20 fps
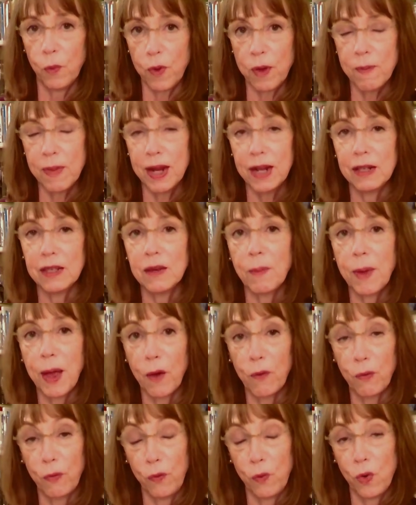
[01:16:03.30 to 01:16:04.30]
women, it's about
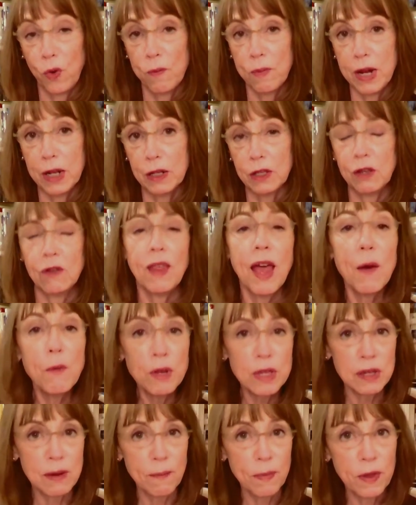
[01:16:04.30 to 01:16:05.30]
four minutes. So that
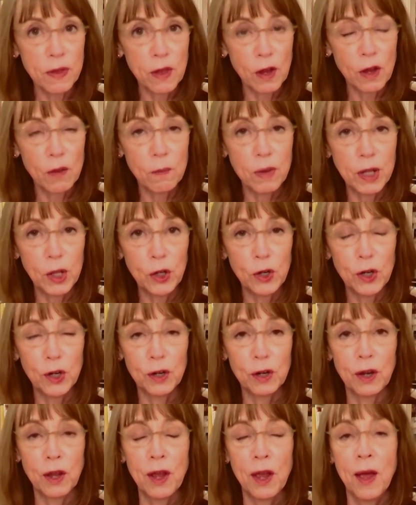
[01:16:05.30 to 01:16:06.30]
was something that could be
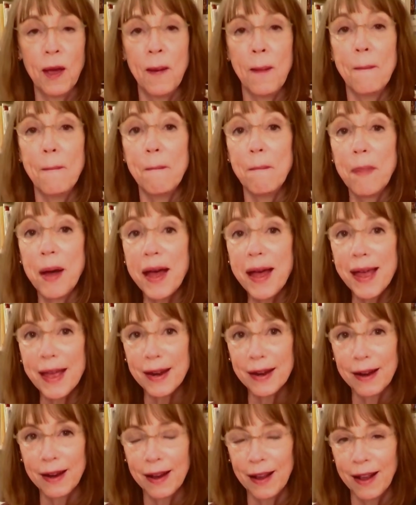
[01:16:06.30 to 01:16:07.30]
learned. But
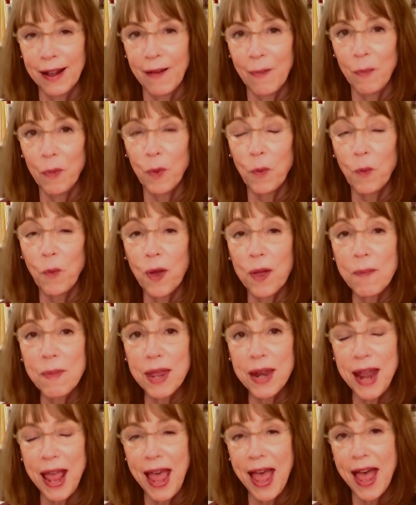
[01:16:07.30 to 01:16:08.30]

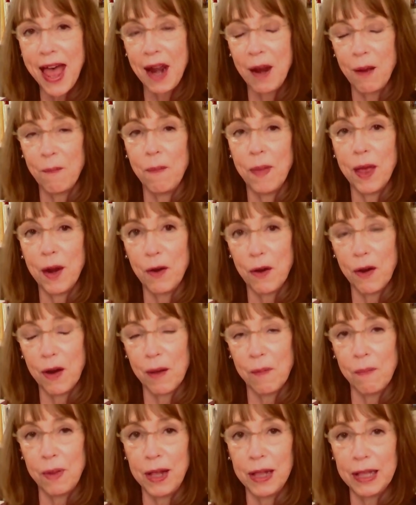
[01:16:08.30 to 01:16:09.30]
women had a better
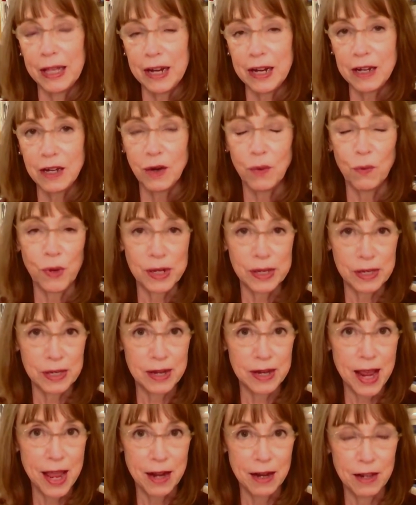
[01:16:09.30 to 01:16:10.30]
ability to
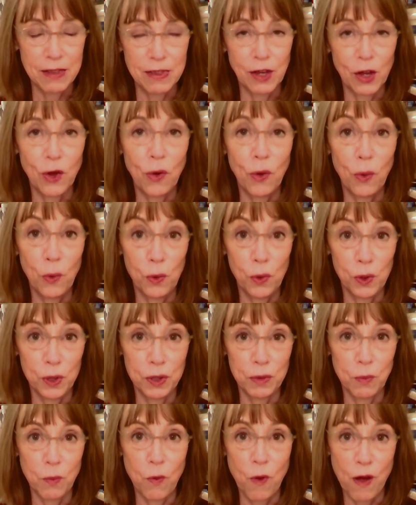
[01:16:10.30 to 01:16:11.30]
withstand the cold
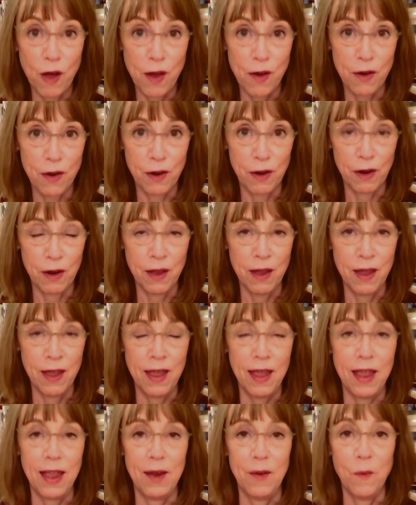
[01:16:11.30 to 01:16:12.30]
water.
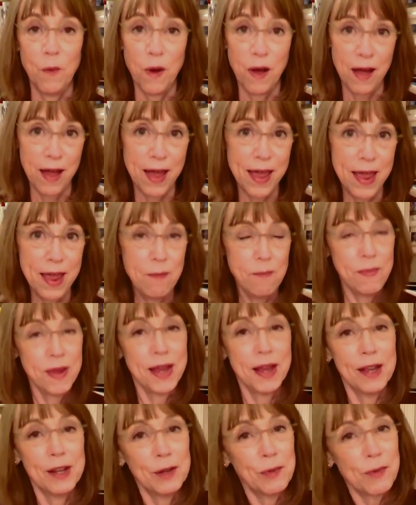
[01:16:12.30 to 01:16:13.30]
And why?
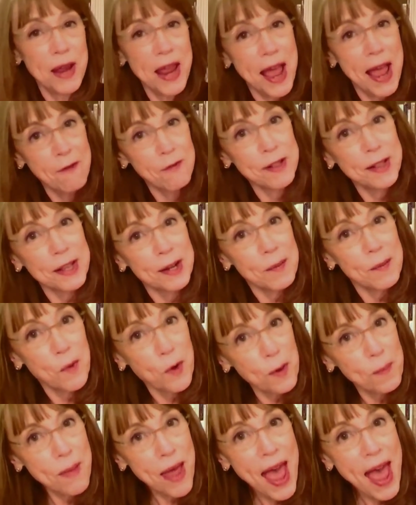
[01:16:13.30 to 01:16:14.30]
Because we have a little
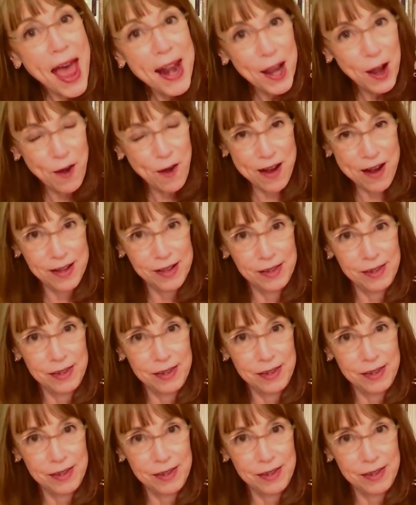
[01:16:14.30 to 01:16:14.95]
more padding on us.